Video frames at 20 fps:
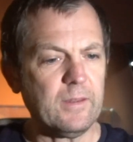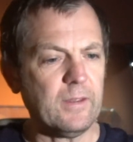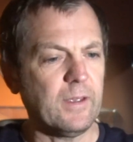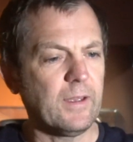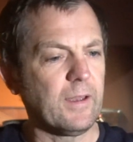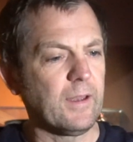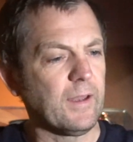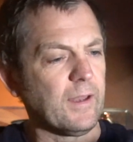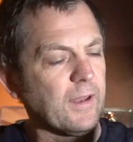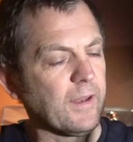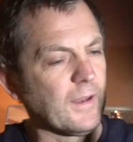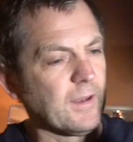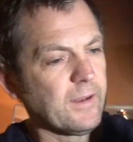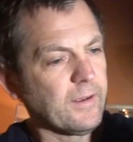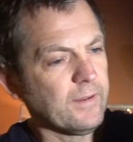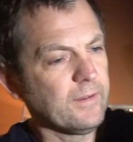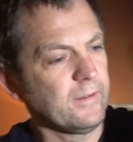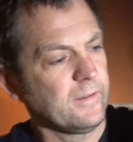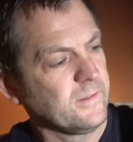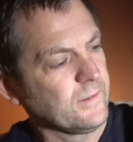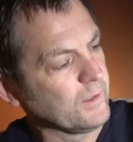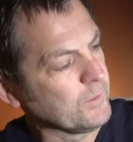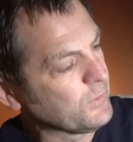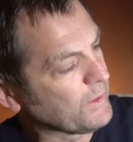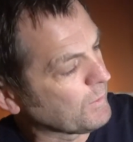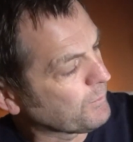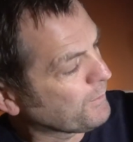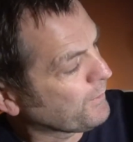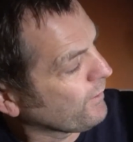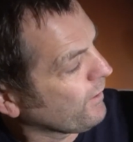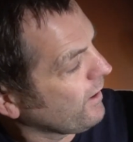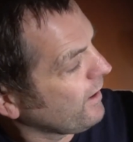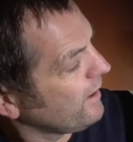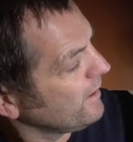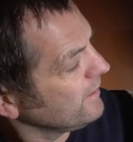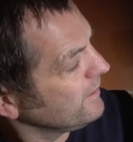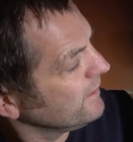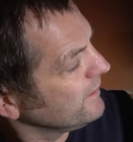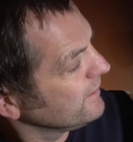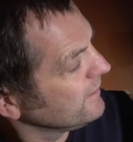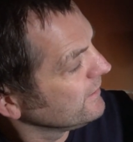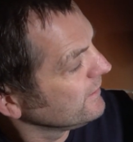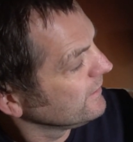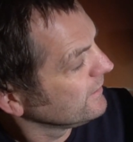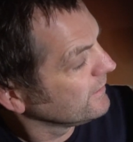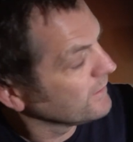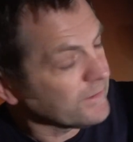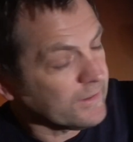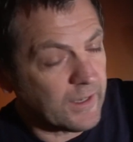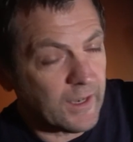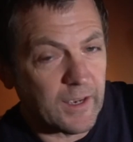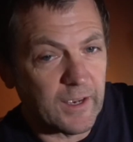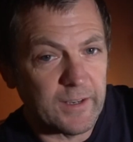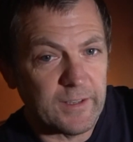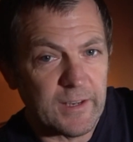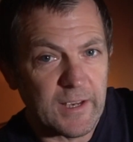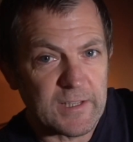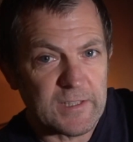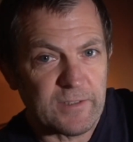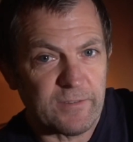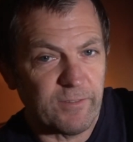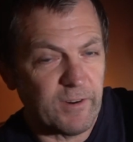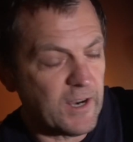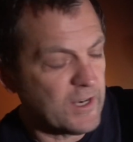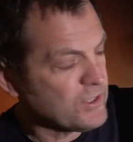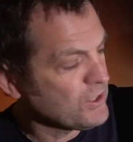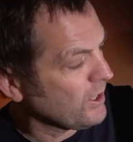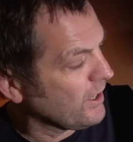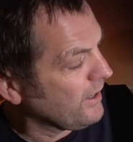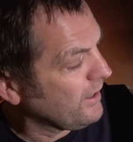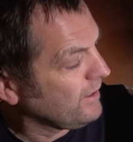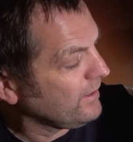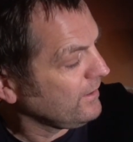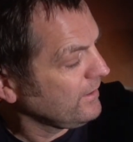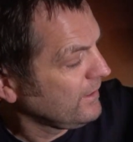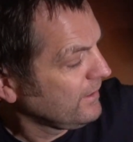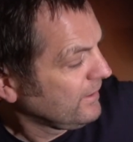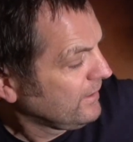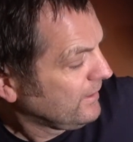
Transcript: A little bit of Prague. Yes, Fragile.